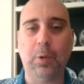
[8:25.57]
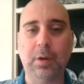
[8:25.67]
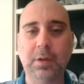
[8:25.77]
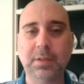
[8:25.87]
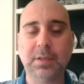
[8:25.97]

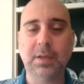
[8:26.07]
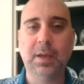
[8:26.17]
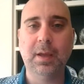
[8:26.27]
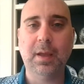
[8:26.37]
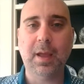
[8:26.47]
works,
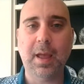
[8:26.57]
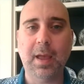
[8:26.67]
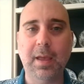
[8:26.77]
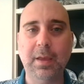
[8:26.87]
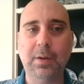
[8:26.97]

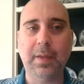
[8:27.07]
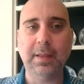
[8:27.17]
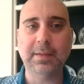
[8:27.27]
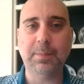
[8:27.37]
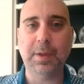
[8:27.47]
and, eh, you know, that
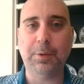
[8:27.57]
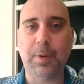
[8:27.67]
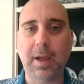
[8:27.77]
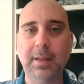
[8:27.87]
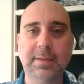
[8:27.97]
ends up being right.